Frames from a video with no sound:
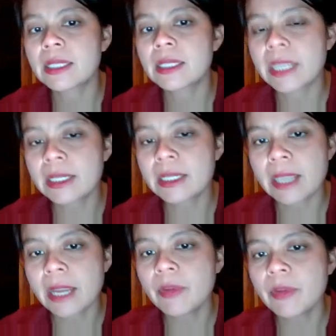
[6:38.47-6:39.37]
data
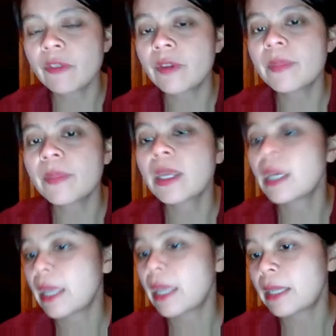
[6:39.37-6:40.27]
type from the
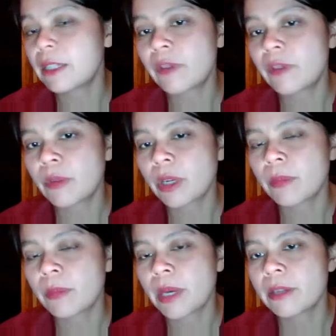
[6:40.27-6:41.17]
Entity Framework
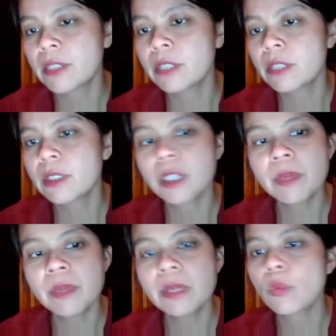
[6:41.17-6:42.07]
model to determine